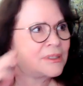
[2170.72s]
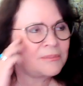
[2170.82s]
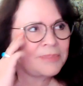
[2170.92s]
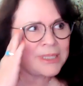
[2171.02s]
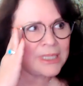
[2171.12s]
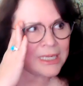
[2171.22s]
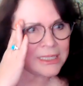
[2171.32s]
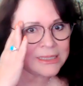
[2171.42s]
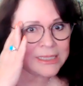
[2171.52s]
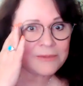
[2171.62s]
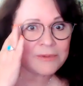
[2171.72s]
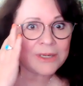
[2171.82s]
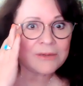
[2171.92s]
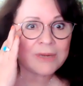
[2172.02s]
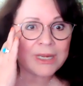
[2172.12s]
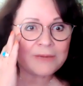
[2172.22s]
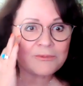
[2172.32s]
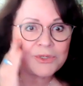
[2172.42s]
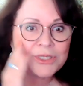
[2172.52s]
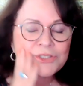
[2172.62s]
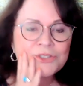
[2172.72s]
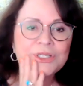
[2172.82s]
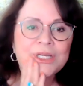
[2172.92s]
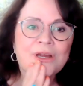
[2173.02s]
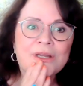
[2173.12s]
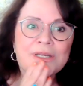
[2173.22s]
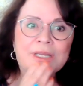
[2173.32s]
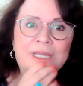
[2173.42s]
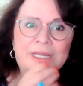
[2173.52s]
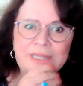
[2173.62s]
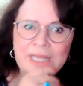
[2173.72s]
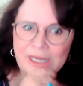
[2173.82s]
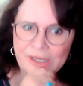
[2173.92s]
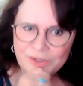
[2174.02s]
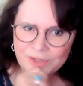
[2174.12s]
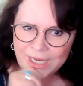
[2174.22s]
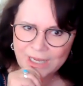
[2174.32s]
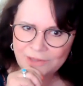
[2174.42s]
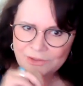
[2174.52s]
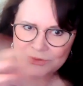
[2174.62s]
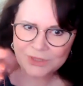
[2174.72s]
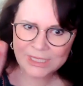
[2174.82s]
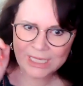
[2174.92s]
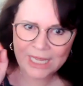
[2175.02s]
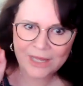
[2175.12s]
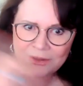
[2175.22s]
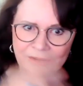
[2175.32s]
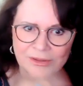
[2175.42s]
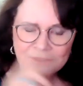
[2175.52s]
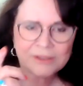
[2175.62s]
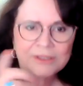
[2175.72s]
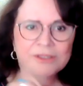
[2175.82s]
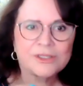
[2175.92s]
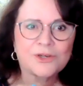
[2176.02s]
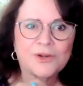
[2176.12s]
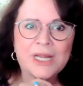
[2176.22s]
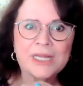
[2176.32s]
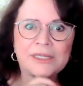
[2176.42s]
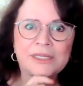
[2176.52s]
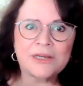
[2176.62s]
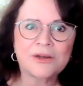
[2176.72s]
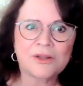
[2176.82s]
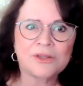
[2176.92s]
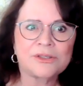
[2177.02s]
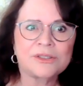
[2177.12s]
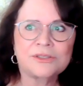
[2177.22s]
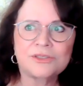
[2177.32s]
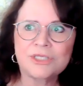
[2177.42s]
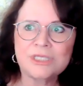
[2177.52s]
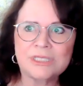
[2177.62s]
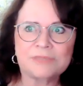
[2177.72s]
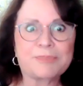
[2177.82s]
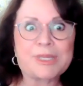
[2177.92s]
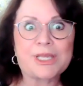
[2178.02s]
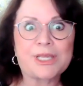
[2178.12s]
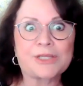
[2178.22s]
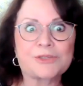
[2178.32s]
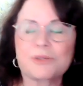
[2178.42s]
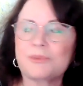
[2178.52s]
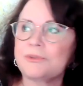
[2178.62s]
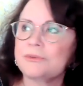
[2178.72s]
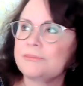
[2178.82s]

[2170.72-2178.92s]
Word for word: But I see right away Rudy Giuliani and that other gal. Who's the gal? The Kraken, they call her. She's in big trouble.